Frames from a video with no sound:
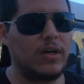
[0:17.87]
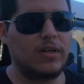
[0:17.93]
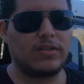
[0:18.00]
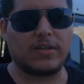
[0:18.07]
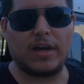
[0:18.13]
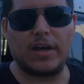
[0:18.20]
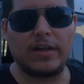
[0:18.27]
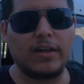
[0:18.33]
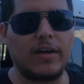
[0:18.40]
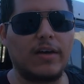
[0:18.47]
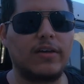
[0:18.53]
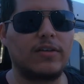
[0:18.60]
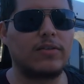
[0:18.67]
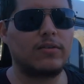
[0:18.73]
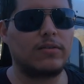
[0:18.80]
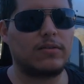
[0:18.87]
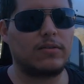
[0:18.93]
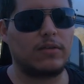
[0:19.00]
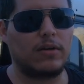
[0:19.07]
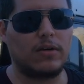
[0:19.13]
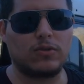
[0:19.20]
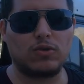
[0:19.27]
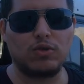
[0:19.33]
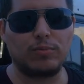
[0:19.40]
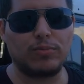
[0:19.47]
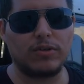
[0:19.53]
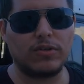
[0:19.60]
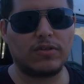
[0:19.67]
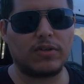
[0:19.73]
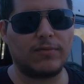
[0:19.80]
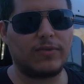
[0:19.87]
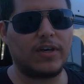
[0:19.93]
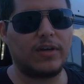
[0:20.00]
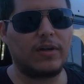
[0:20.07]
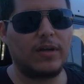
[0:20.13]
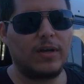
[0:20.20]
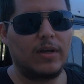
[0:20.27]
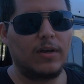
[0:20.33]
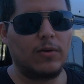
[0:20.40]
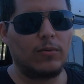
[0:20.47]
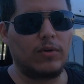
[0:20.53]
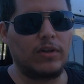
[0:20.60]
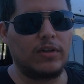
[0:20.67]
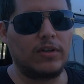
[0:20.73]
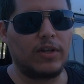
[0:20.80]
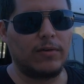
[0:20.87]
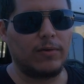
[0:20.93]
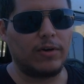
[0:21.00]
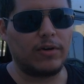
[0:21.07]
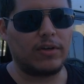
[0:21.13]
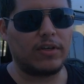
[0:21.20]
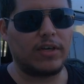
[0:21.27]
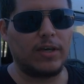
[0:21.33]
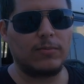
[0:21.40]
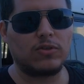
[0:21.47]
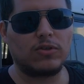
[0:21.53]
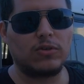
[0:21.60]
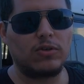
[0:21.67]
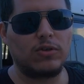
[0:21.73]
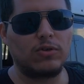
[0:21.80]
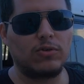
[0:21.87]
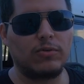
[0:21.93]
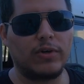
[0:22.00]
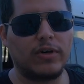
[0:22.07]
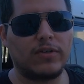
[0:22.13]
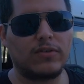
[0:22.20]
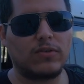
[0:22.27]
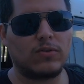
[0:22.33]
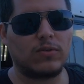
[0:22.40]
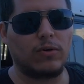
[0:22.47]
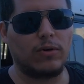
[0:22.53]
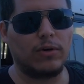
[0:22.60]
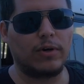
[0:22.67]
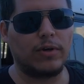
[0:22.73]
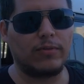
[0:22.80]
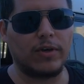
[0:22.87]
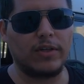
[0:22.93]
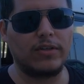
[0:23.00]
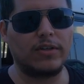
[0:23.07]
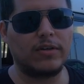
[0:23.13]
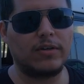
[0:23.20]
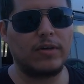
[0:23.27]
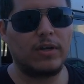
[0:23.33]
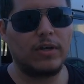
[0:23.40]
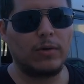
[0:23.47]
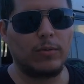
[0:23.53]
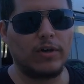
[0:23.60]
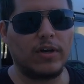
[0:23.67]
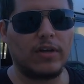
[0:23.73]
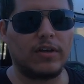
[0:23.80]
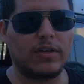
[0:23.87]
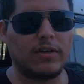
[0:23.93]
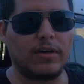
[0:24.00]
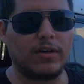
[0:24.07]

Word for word: Skylines, Supra, stuff that really never came to the U.S. or if they did, we got like